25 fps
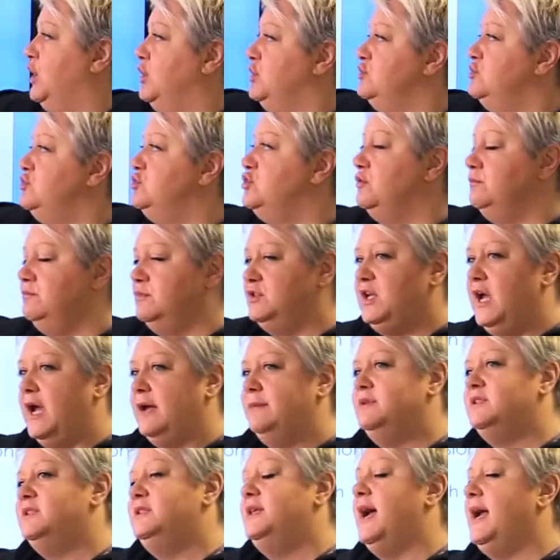
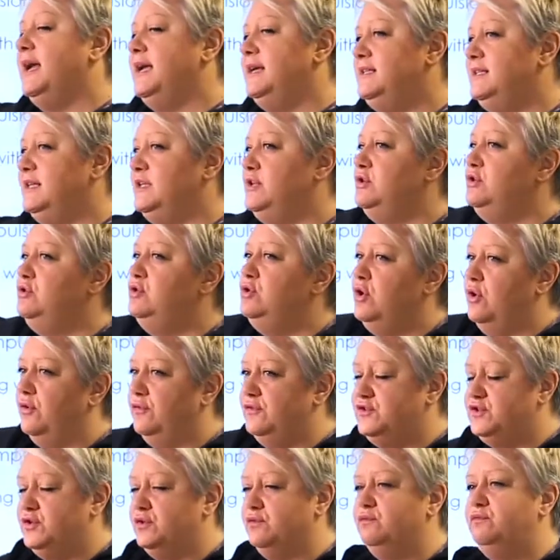sometimes that is
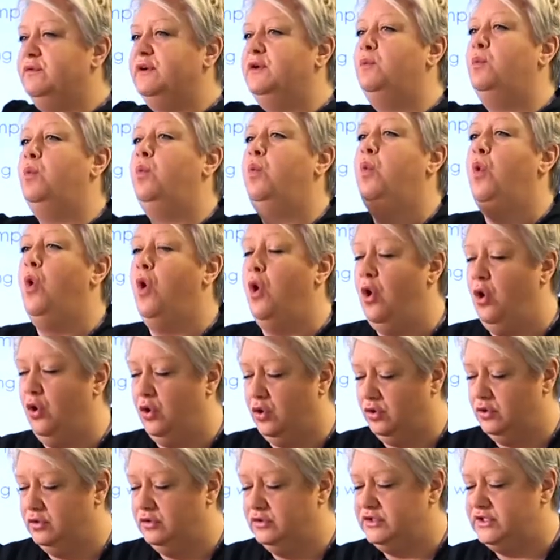enough to
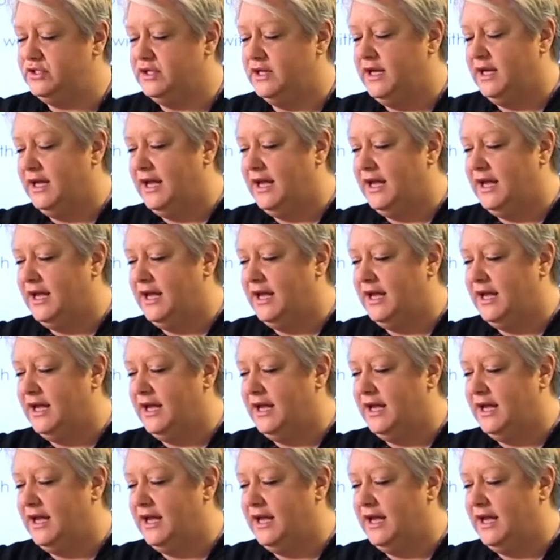reward